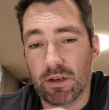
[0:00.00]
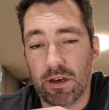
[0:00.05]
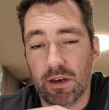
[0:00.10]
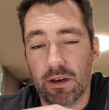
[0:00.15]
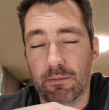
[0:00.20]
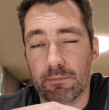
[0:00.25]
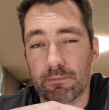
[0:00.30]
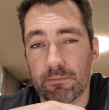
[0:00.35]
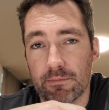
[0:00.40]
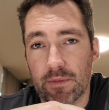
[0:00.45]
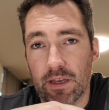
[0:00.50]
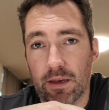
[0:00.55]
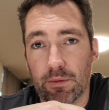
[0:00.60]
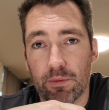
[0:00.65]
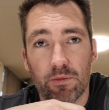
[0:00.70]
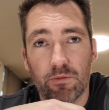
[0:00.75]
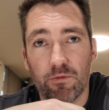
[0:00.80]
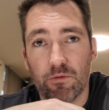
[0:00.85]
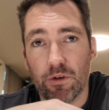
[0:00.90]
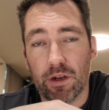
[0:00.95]
I have
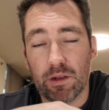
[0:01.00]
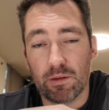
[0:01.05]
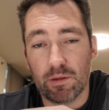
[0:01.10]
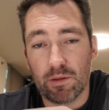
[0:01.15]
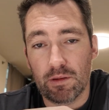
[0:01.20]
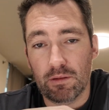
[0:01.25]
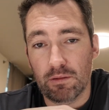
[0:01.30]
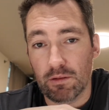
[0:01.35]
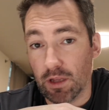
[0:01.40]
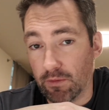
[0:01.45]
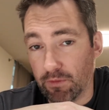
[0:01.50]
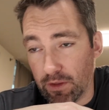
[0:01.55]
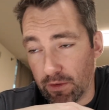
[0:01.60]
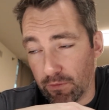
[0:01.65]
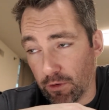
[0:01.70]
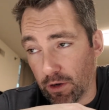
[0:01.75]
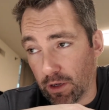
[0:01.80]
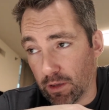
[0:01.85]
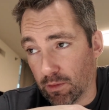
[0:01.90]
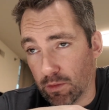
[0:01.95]
some friends, lovely
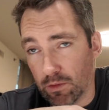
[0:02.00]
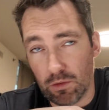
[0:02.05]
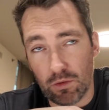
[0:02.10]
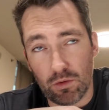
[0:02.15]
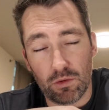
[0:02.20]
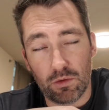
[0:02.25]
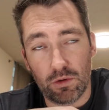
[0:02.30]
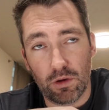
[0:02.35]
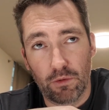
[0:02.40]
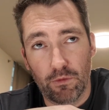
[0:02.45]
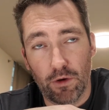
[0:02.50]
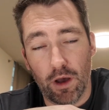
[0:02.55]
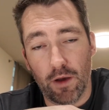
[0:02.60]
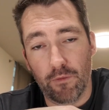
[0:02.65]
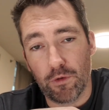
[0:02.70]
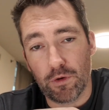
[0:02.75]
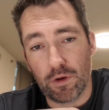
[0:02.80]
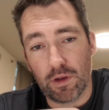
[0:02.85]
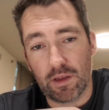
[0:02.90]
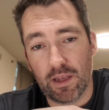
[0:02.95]
friends, who have
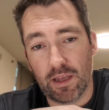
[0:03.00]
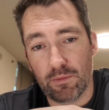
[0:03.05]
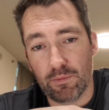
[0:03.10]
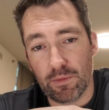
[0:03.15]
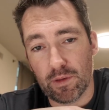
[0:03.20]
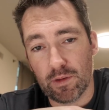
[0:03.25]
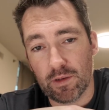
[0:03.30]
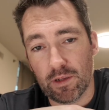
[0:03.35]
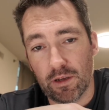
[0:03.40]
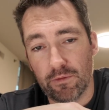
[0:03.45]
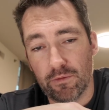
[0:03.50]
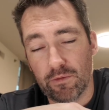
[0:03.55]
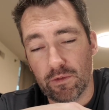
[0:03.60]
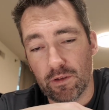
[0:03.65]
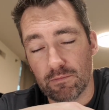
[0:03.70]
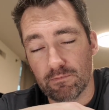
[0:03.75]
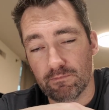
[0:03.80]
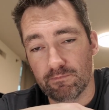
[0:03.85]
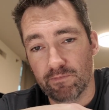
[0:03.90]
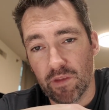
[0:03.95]
offered to take my stuff
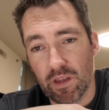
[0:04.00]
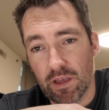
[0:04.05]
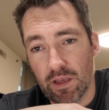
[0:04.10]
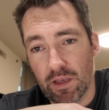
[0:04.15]
and